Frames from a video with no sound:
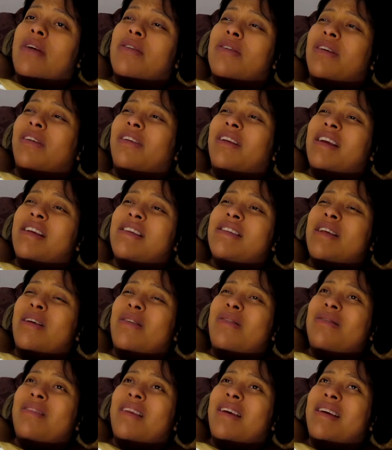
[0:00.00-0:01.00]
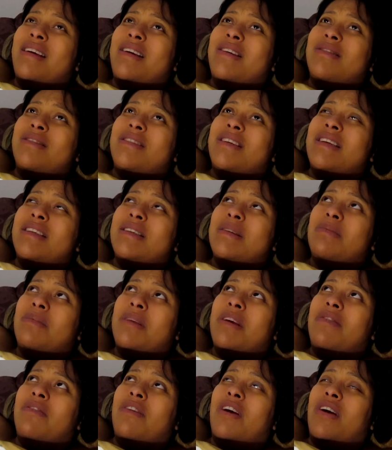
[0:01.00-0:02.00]
or he'll say
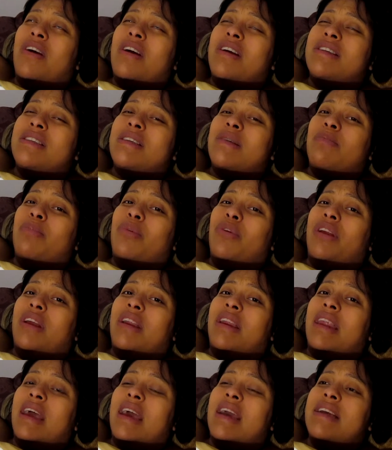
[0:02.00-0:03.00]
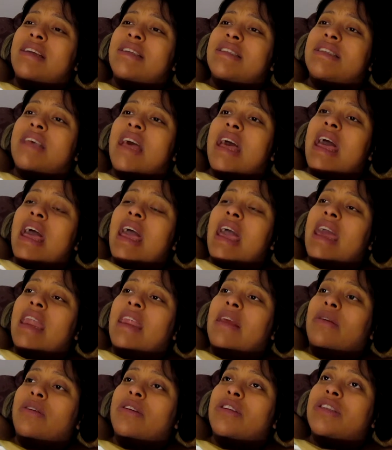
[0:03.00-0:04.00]
something very simple and nice, and
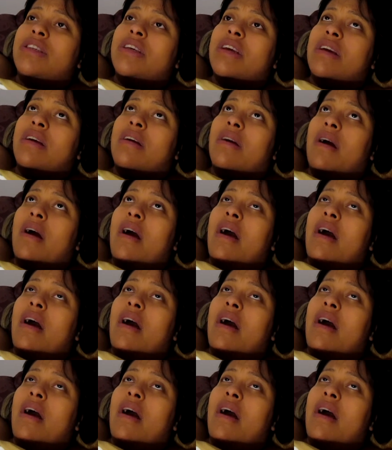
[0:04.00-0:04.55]
he'll just like